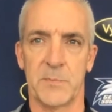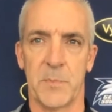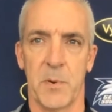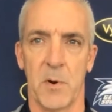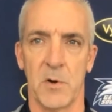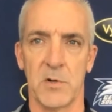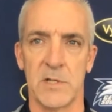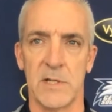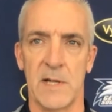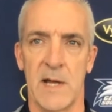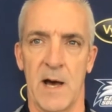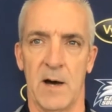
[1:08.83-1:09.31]

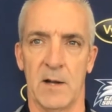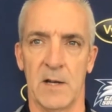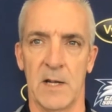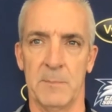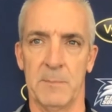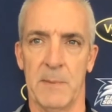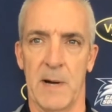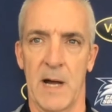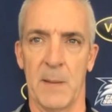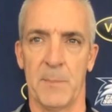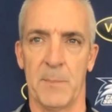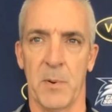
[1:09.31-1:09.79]
personality
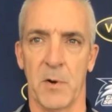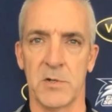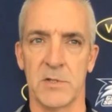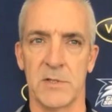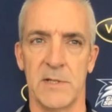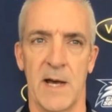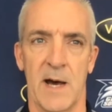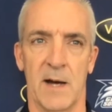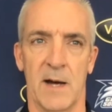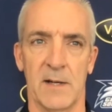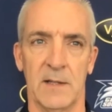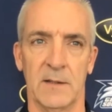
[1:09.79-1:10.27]
and my
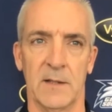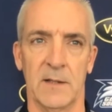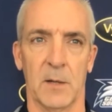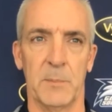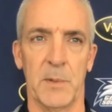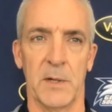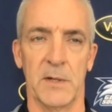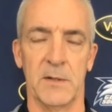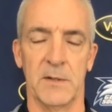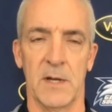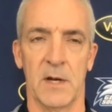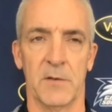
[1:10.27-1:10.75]
personality a little
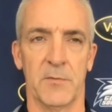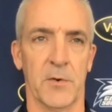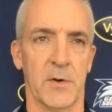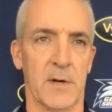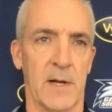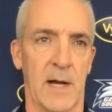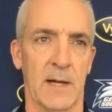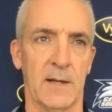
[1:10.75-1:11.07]
bit different.